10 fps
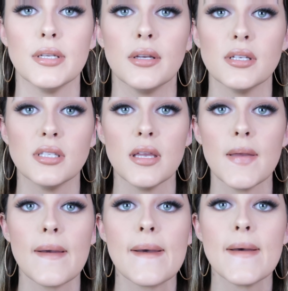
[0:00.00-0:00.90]
Do you guys
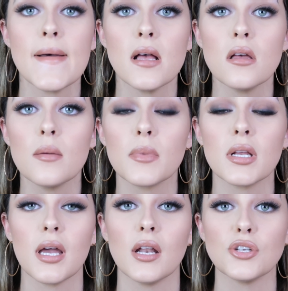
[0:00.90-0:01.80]
see? I'm
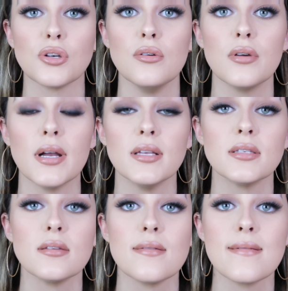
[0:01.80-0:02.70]
gonna kind of show you guys.